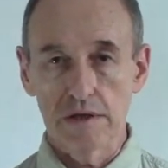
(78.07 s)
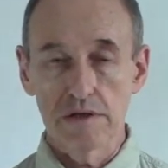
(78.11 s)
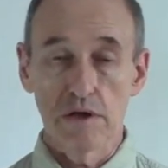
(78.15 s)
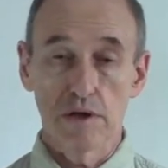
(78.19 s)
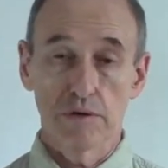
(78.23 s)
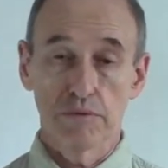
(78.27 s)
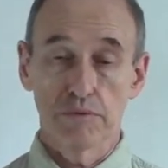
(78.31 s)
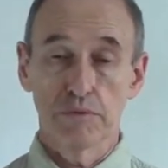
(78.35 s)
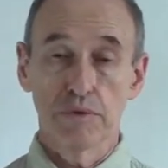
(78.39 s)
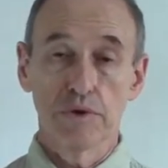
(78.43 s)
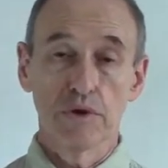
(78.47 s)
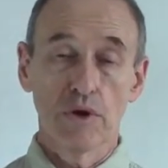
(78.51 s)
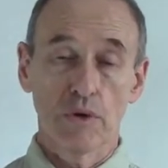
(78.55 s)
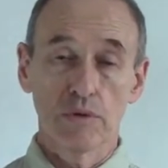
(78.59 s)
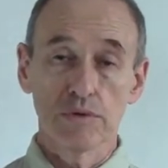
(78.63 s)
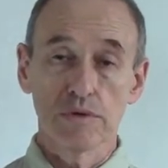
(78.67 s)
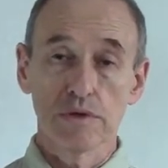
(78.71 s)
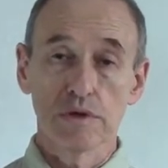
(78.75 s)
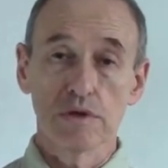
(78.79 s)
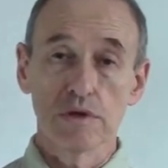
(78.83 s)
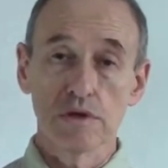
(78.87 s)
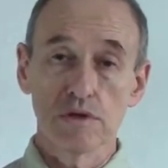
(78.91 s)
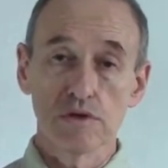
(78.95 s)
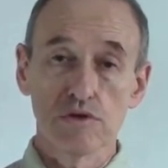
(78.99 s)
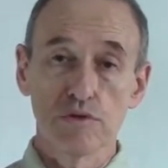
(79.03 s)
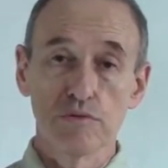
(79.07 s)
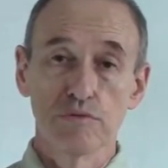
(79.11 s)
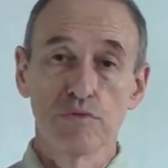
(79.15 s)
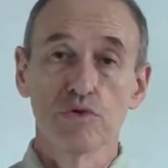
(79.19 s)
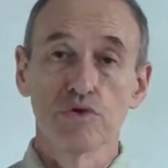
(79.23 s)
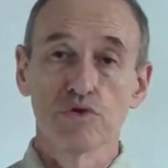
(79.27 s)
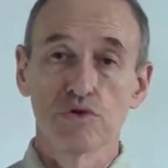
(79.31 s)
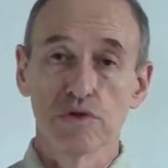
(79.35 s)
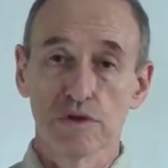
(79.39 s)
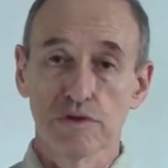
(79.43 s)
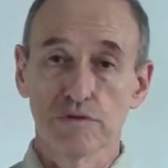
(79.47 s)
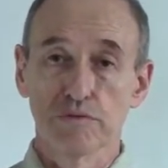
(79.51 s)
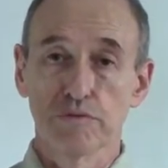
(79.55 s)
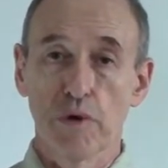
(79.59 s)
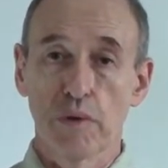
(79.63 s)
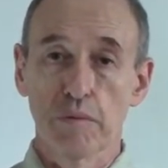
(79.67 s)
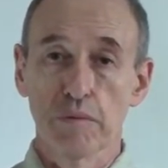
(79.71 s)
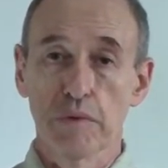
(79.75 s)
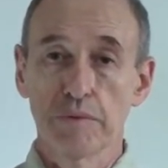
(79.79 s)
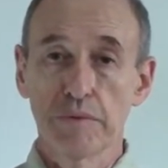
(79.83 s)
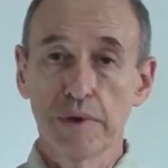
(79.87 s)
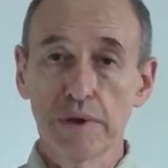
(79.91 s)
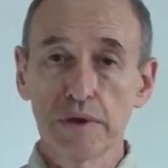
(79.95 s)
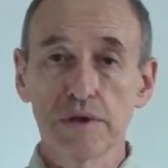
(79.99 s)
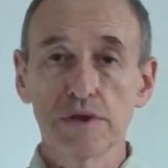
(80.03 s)
So if we know the distribution of
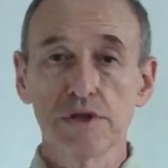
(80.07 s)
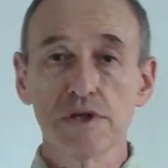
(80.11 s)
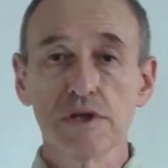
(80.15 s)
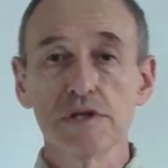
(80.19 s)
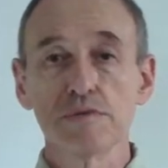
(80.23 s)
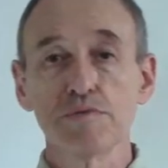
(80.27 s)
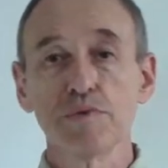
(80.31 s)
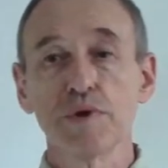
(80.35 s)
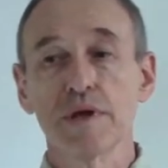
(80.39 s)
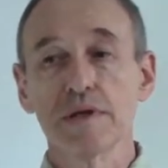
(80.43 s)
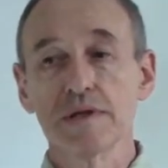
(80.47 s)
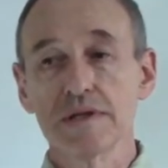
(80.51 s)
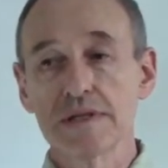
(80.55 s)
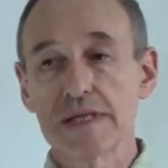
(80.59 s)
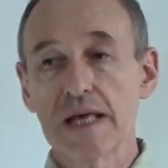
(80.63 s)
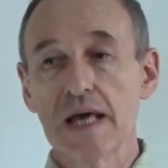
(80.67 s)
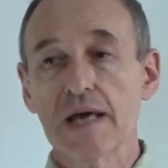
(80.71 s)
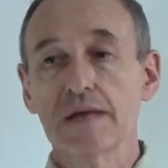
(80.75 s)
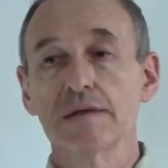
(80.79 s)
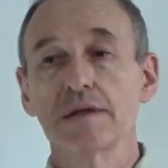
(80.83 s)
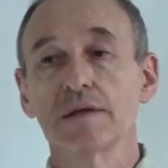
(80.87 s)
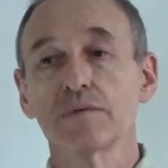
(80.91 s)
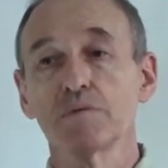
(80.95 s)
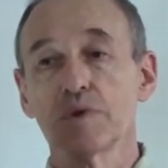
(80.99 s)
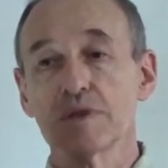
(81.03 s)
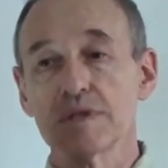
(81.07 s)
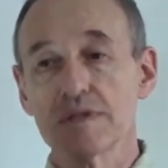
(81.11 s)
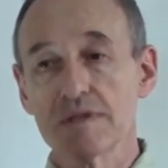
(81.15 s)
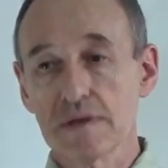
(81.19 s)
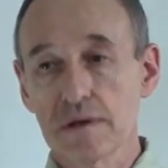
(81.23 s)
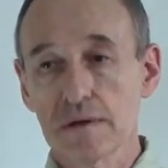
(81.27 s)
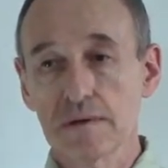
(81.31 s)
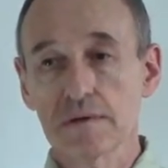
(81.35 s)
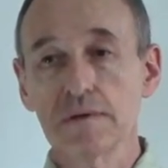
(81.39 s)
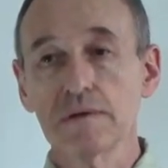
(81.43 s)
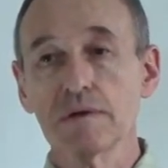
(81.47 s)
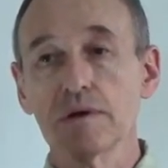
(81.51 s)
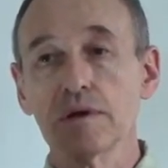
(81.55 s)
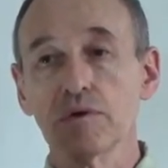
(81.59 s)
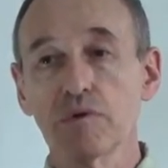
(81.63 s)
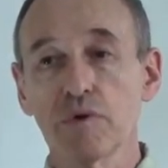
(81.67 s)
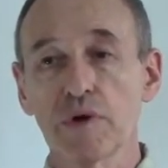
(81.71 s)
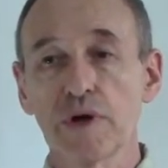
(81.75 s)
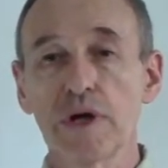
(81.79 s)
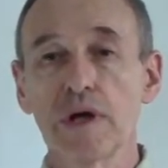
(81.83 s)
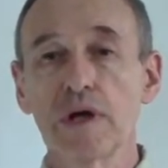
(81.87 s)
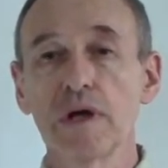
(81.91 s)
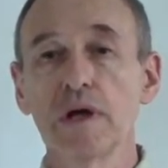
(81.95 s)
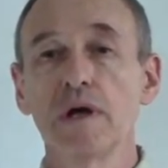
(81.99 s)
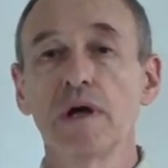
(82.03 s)
probabilities, we can say that with certain
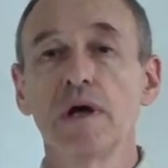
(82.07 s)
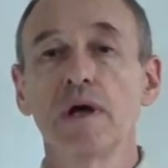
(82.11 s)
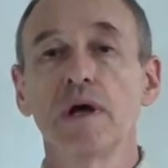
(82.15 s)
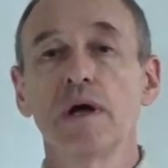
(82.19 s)
degree,